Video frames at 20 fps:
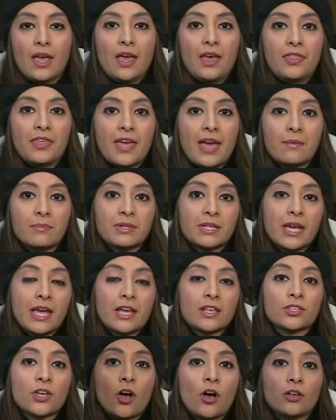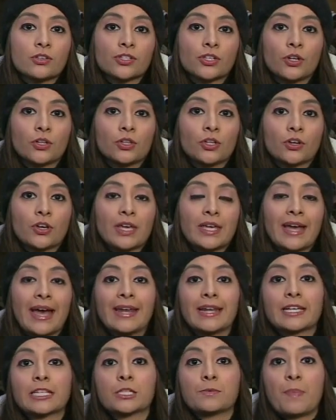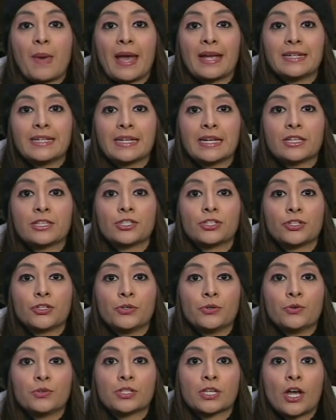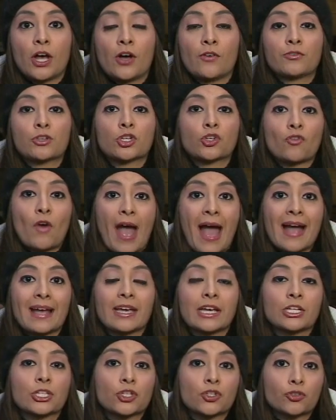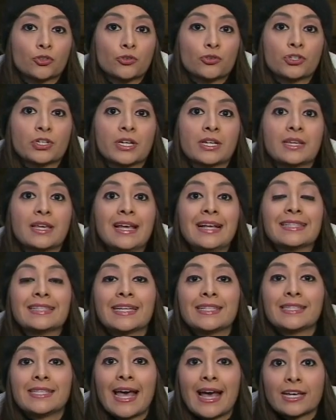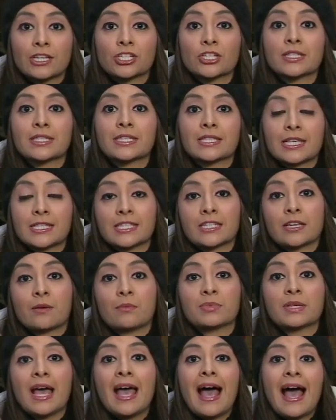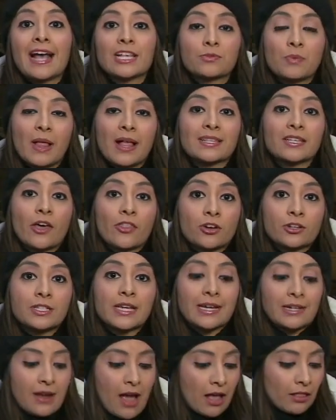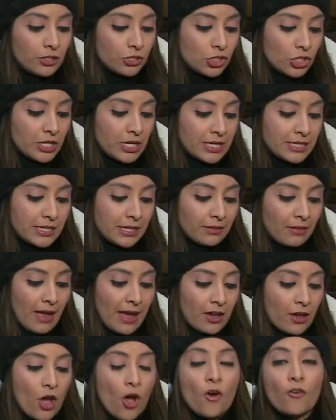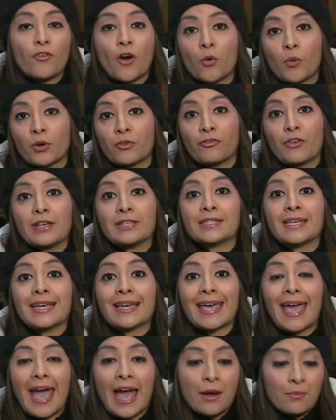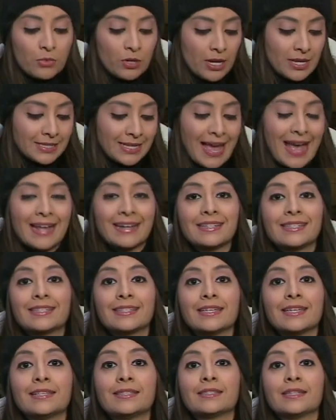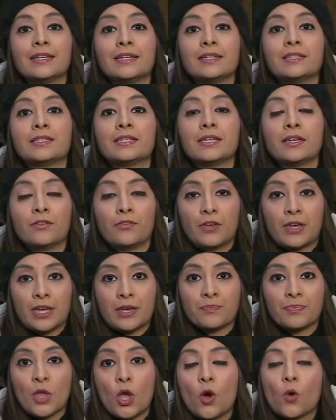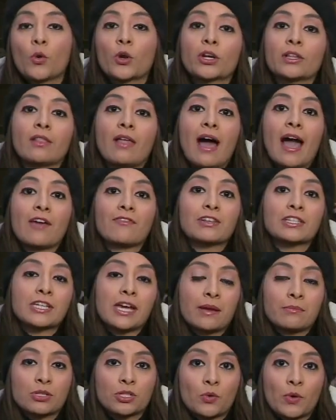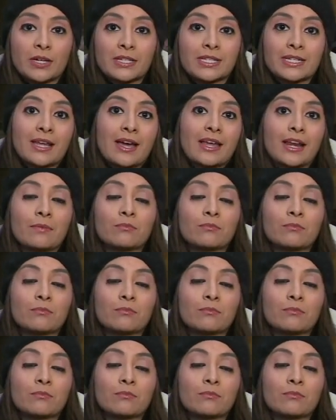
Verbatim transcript: The MTA is also looking at expanding its use of track intrusion detection systems, as well as other technologies like forward-facing cameras and CCTV. We're live in Times Square tonight.